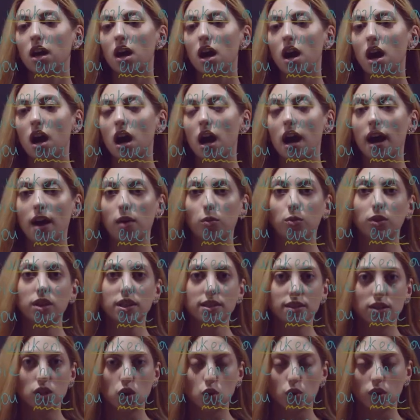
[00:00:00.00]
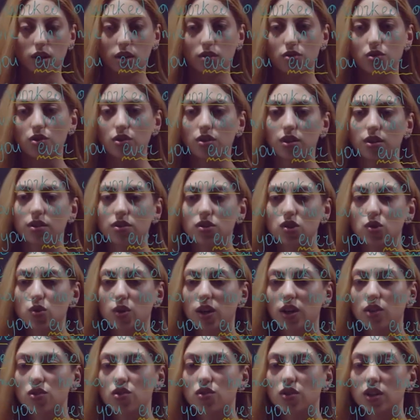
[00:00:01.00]
What is the structure?
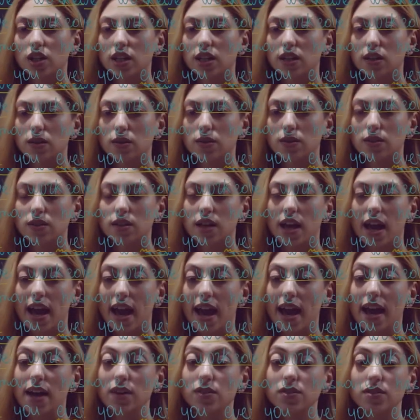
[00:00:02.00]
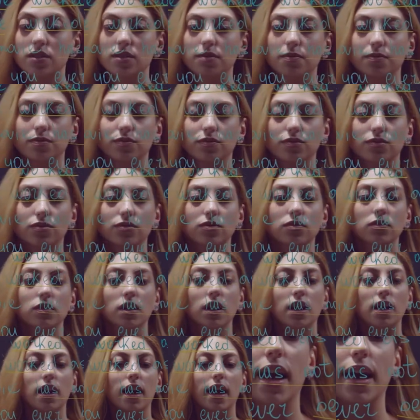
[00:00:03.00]
Structure is has
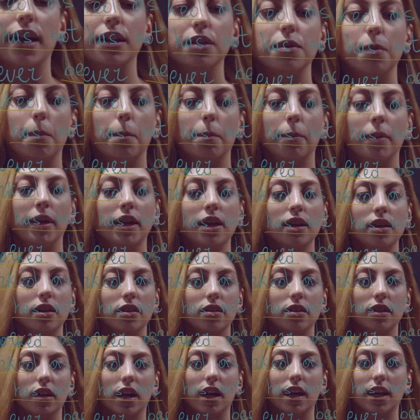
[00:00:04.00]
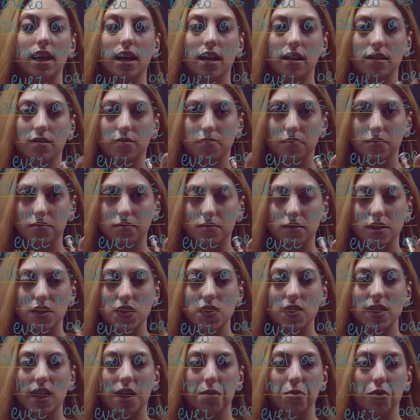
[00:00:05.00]
and been, again, the
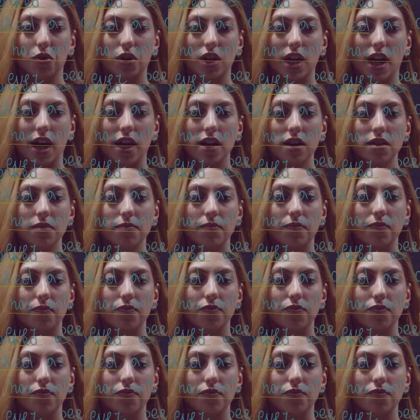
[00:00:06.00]
same, okay?